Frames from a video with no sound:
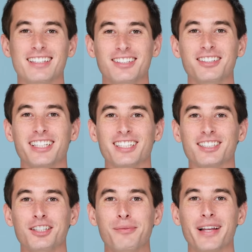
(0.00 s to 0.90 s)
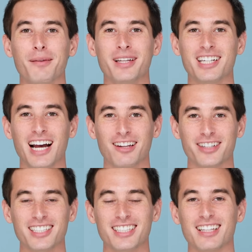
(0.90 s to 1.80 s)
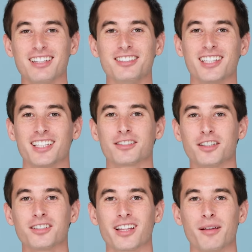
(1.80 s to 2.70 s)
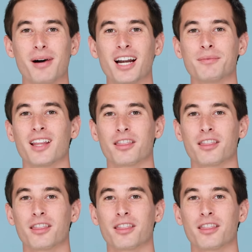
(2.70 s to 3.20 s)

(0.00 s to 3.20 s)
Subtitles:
Using your 2mm Allen wrench, loosen the screws on the bottom of the